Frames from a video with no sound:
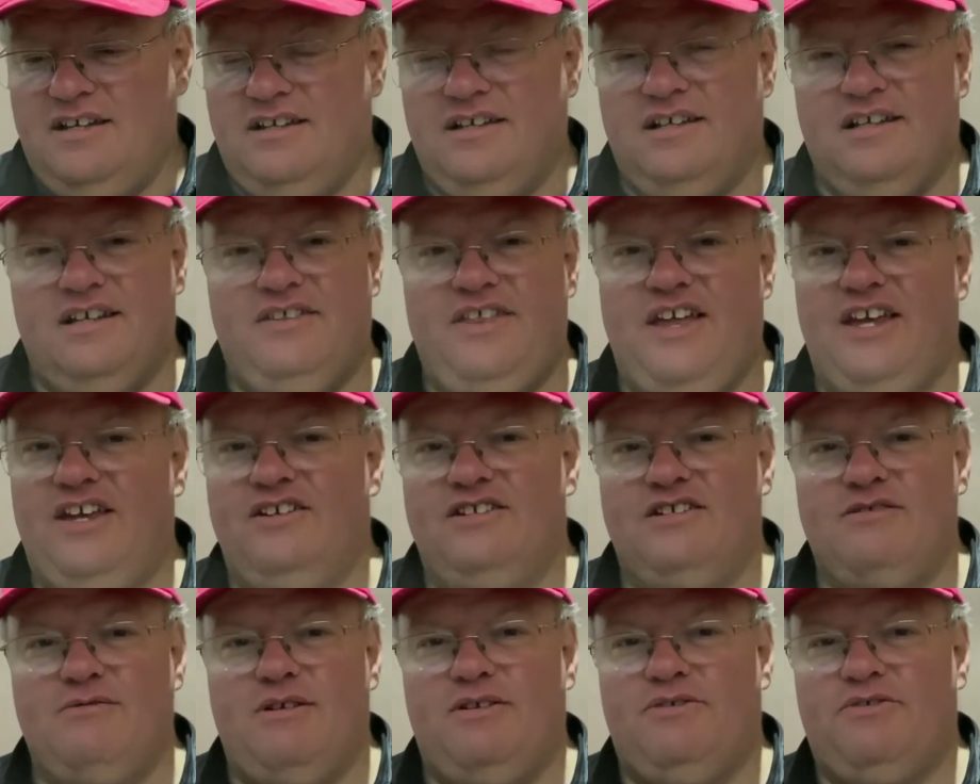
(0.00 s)
Thank you
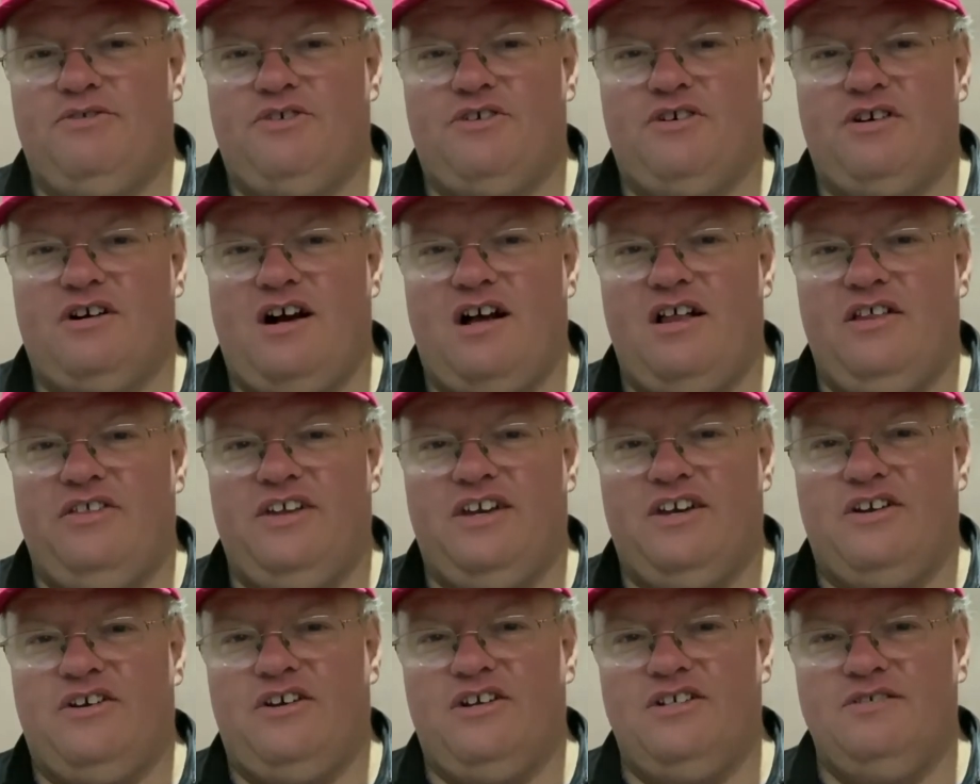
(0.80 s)
so much for all the
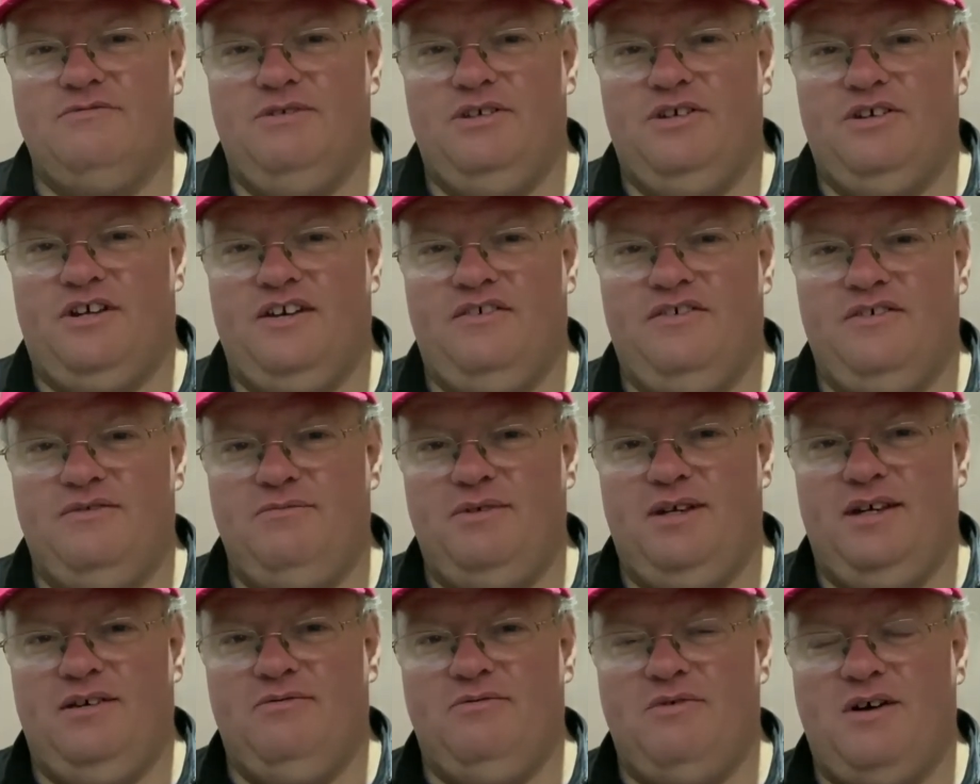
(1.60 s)
encouragement you're giving
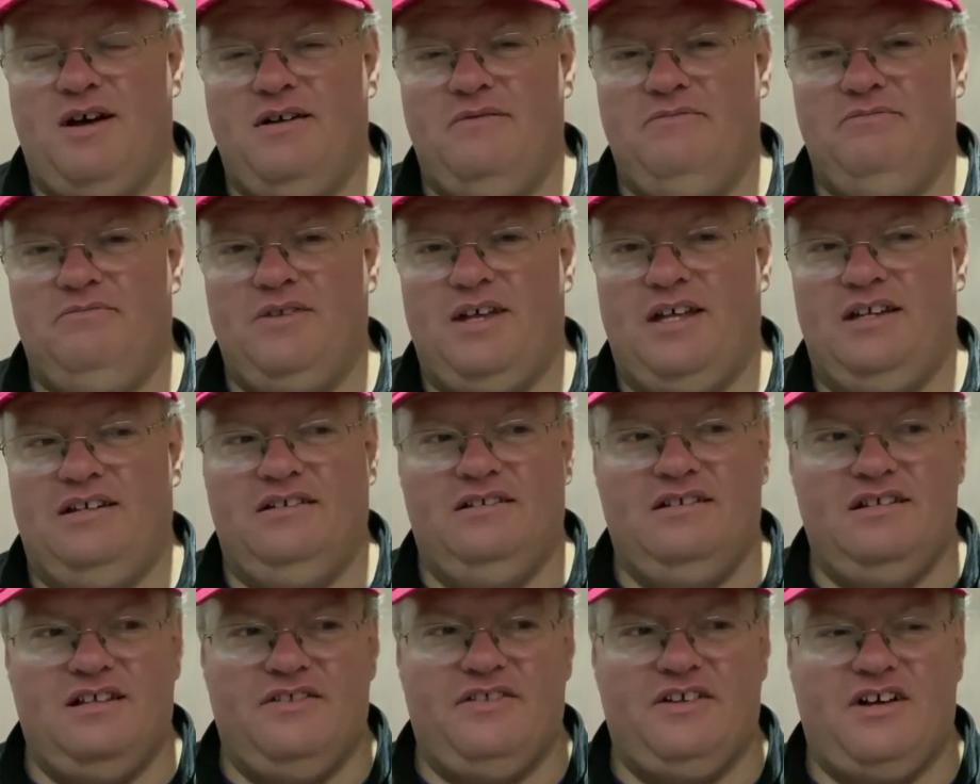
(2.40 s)
me
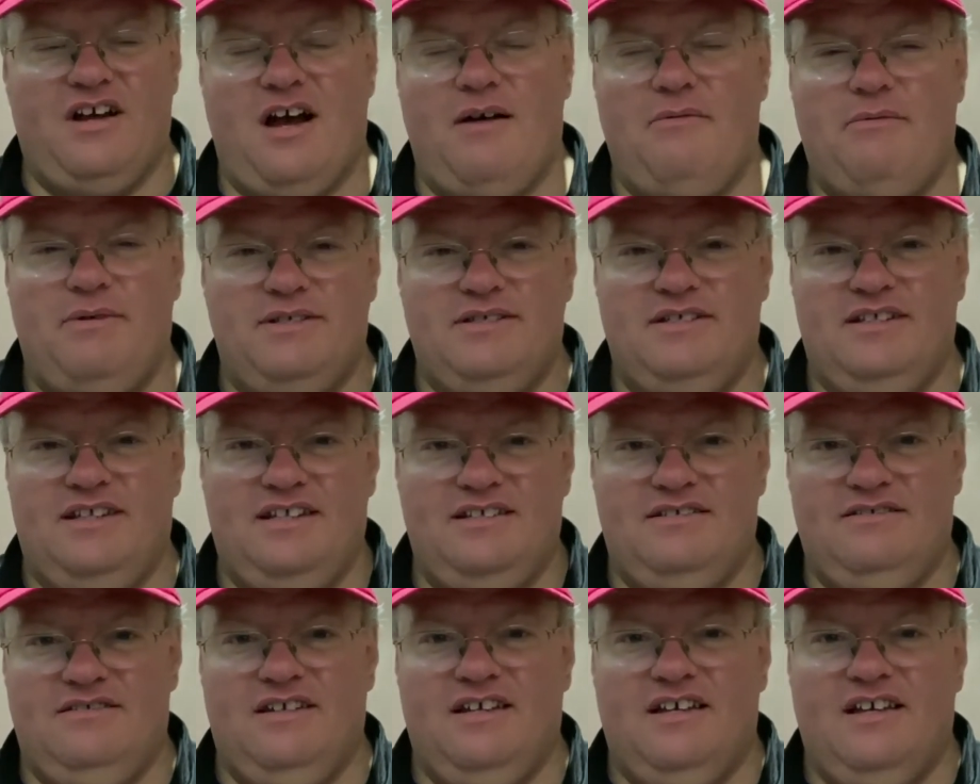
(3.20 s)
and all the comments in
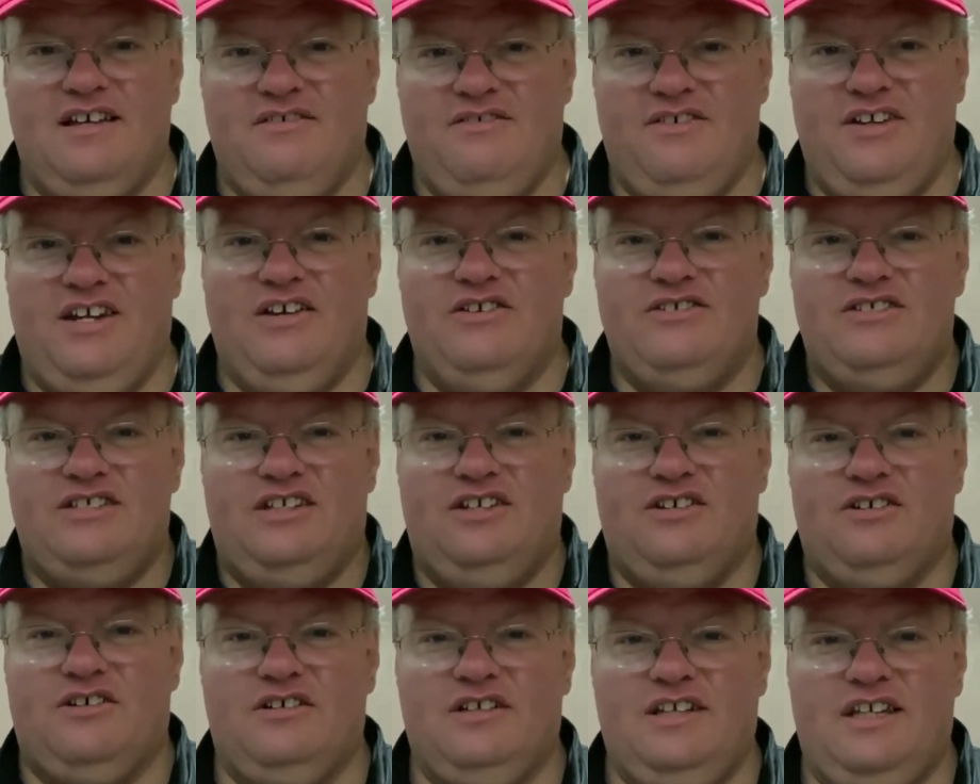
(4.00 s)
these videos that
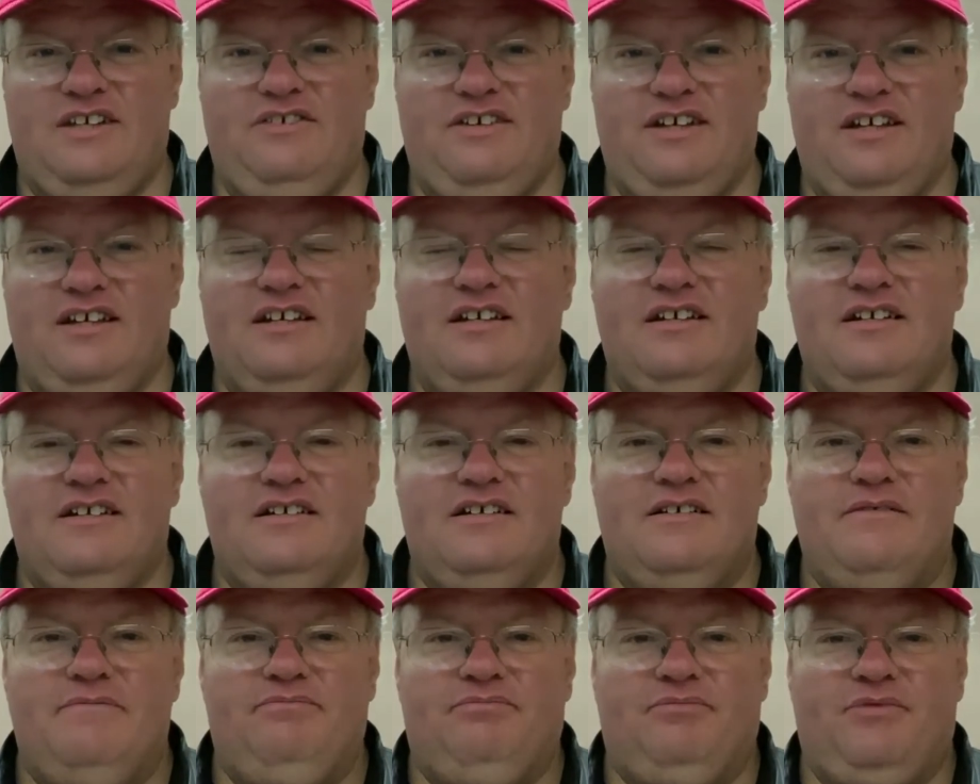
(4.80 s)
you're leaving.
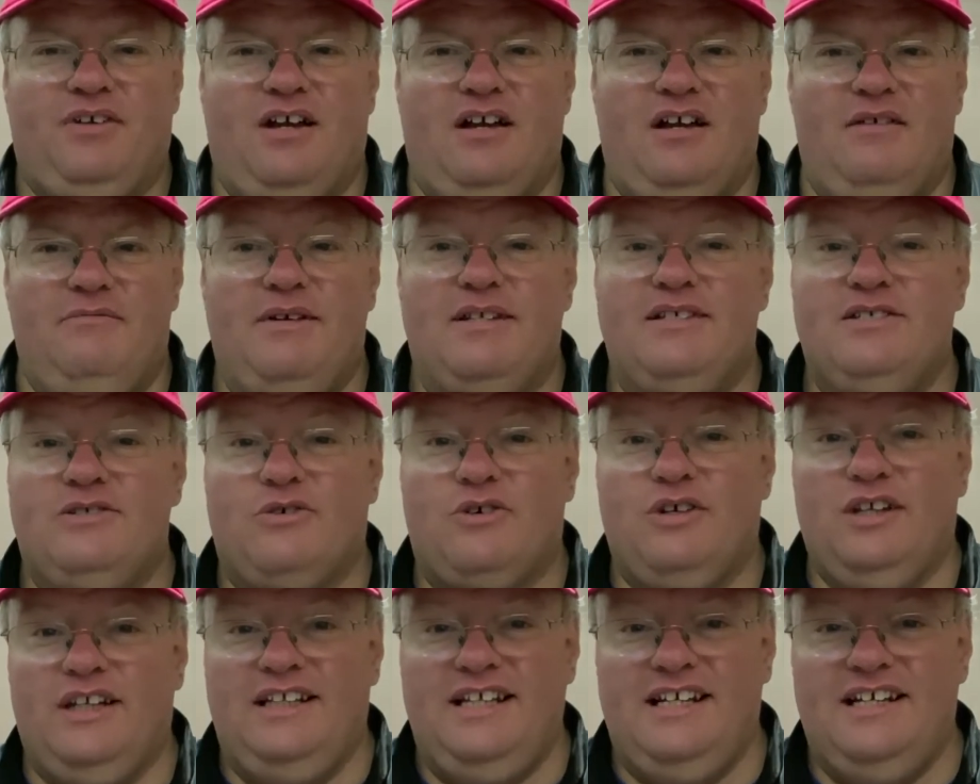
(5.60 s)
It's
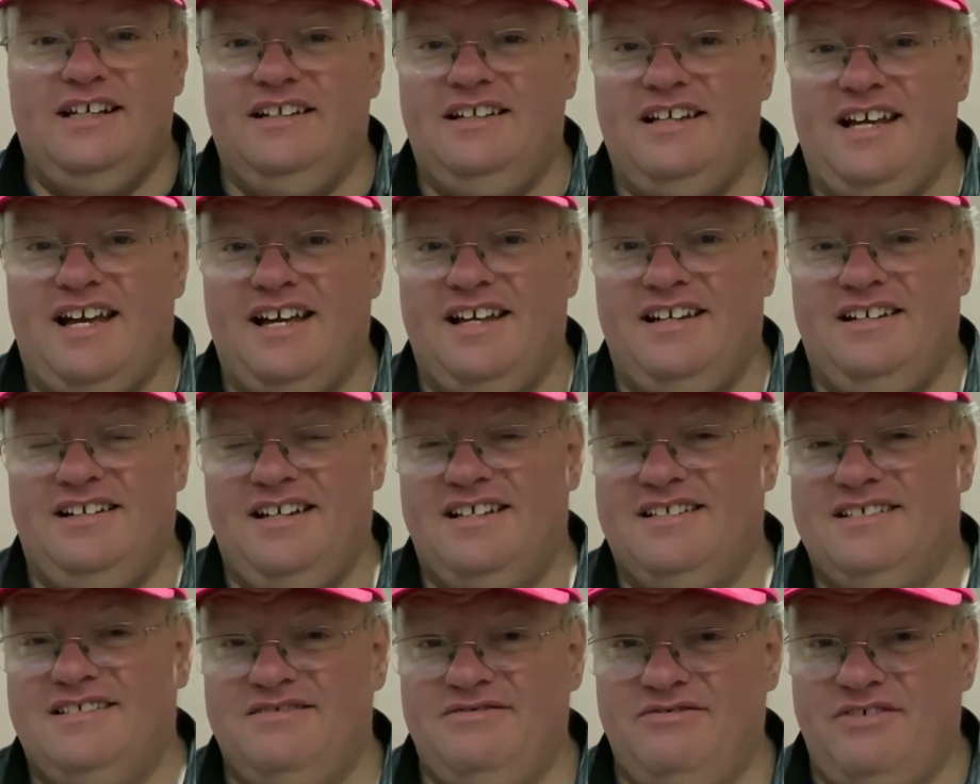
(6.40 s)
sorely needed, and
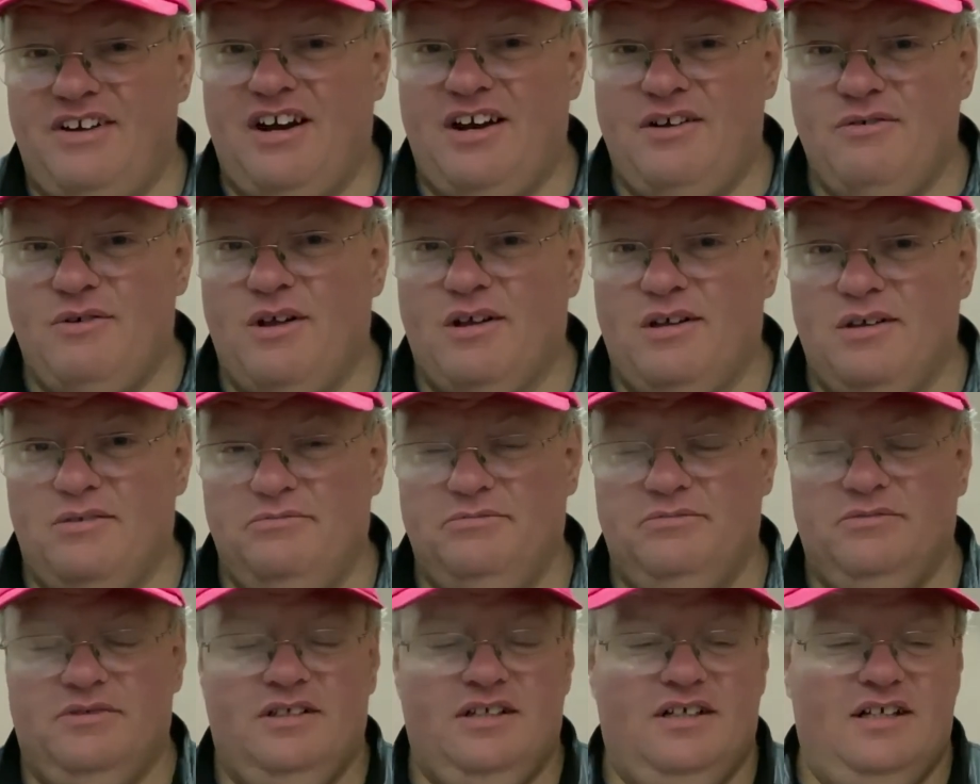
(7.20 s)
it's very welcome.
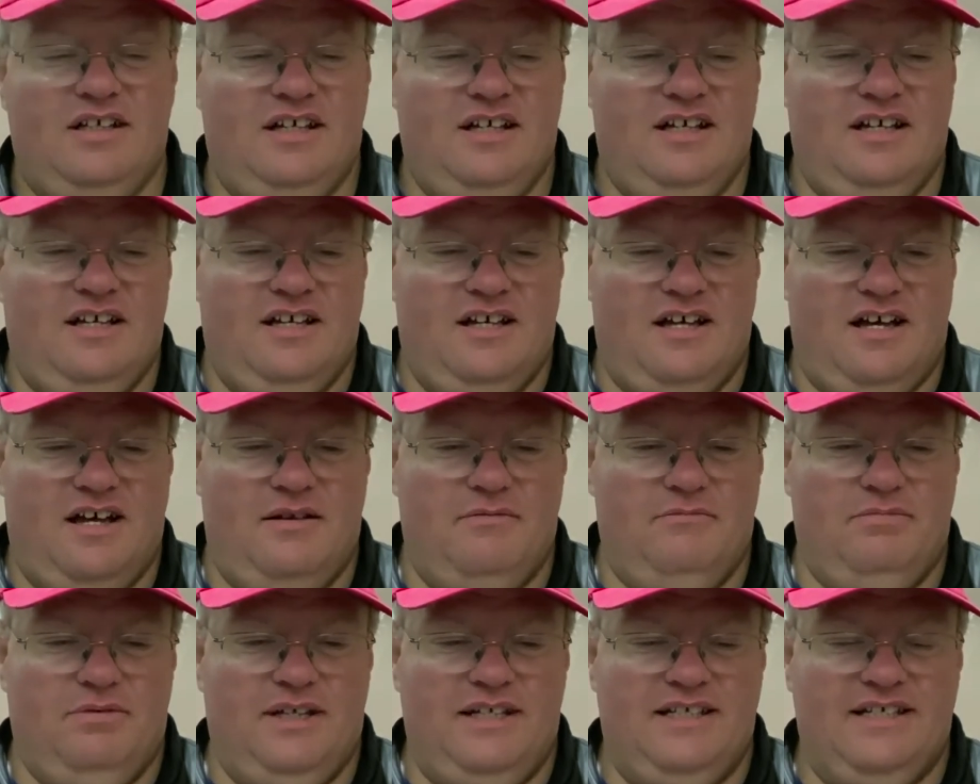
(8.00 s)

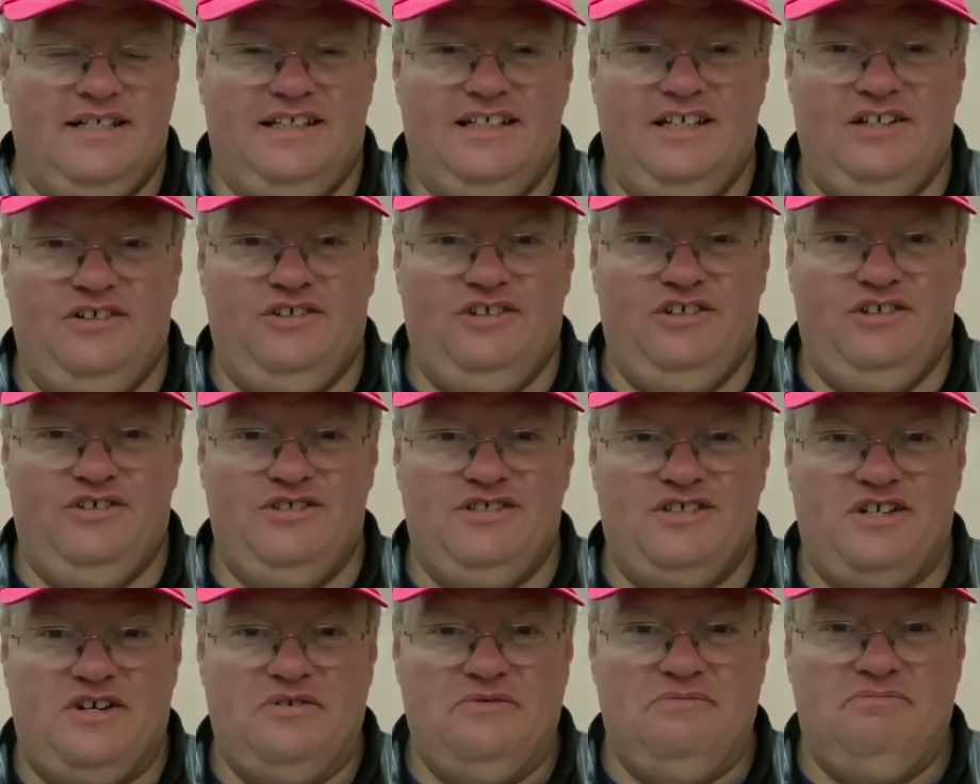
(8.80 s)
Please continue to do
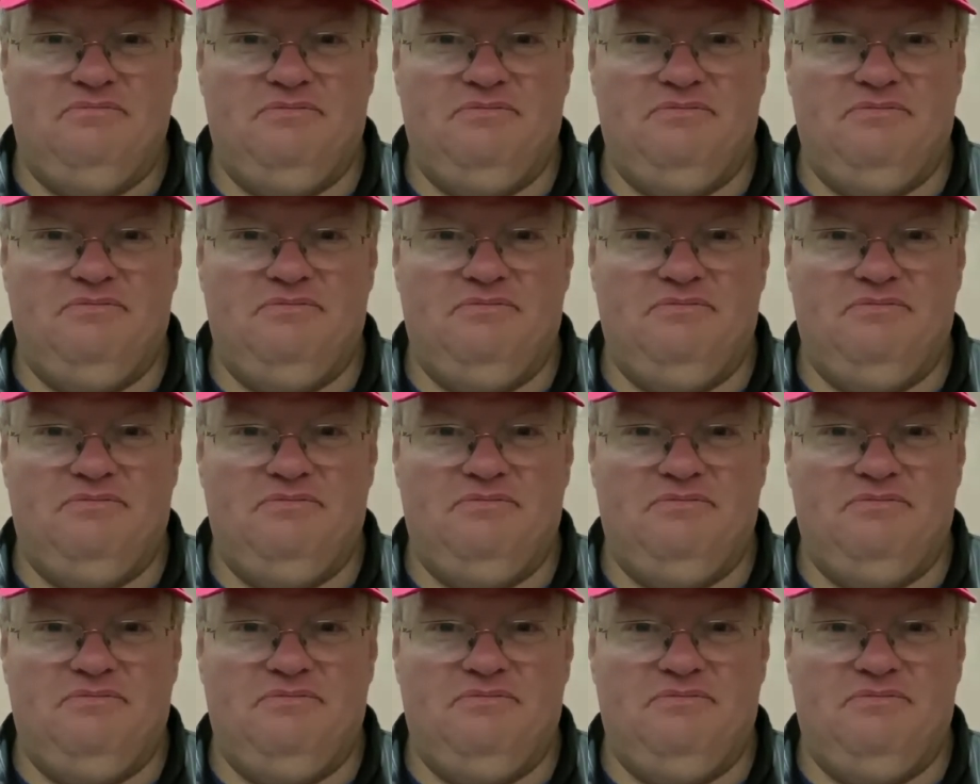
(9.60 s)
so.